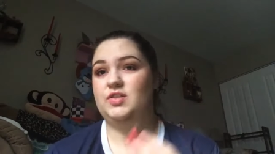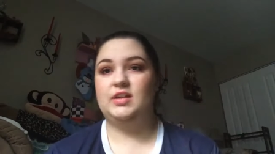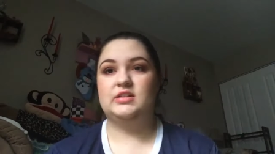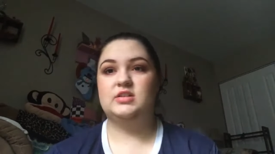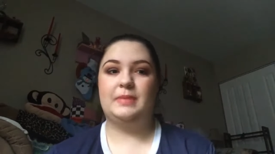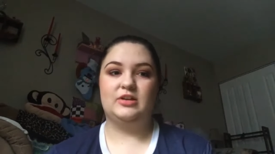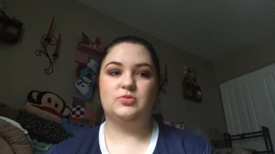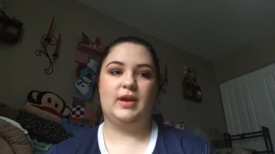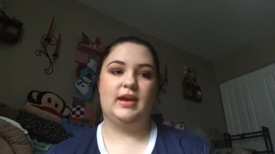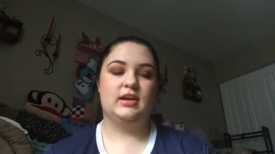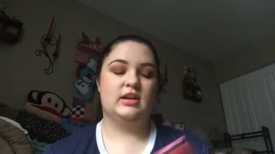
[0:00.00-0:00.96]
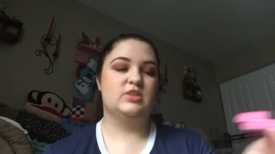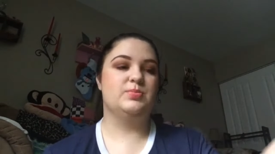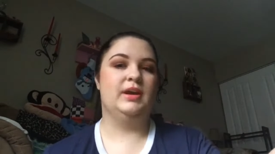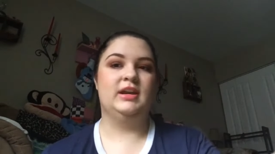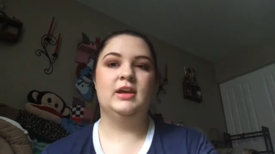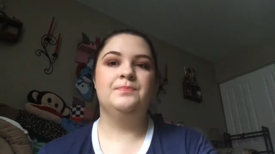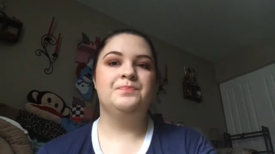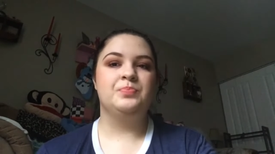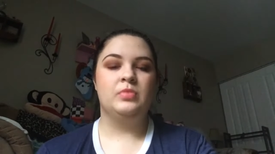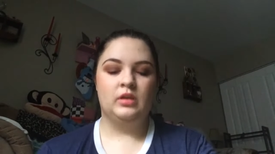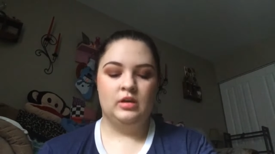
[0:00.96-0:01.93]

That's the best way I can explain it.